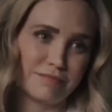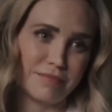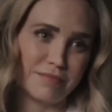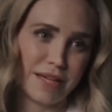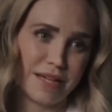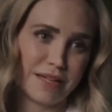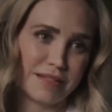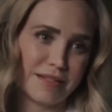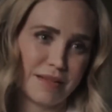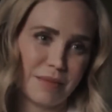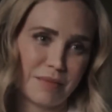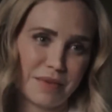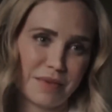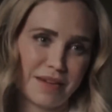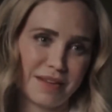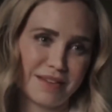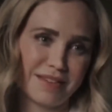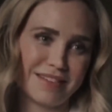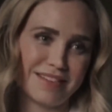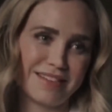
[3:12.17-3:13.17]
Make it
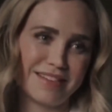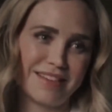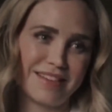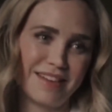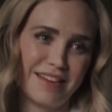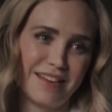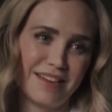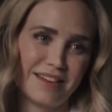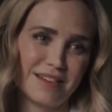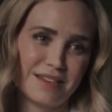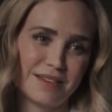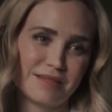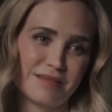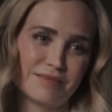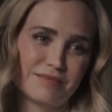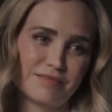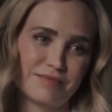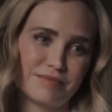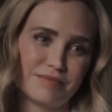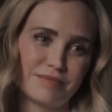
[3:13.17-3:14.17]
something
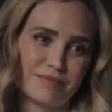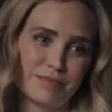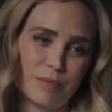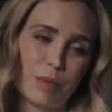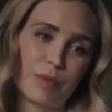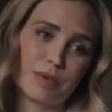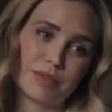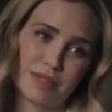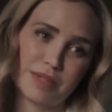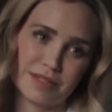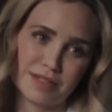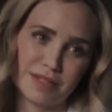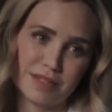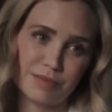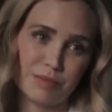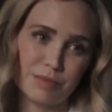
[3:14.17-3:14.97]
that represents us